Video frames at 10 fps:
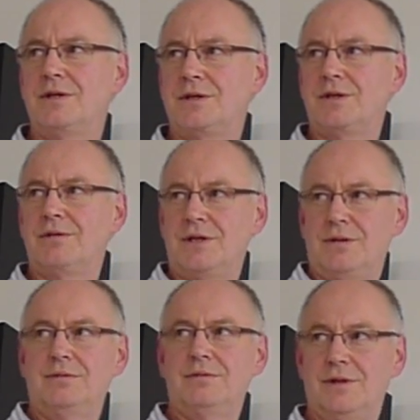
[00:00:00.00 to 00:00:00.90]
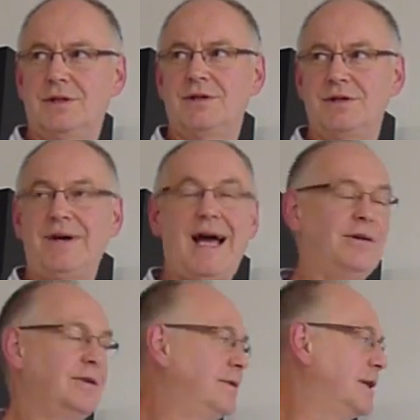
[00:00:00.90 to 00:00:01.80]
It's just a question of
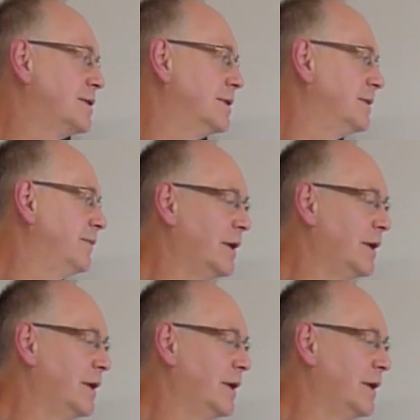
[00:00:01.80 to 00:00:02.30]
how directional.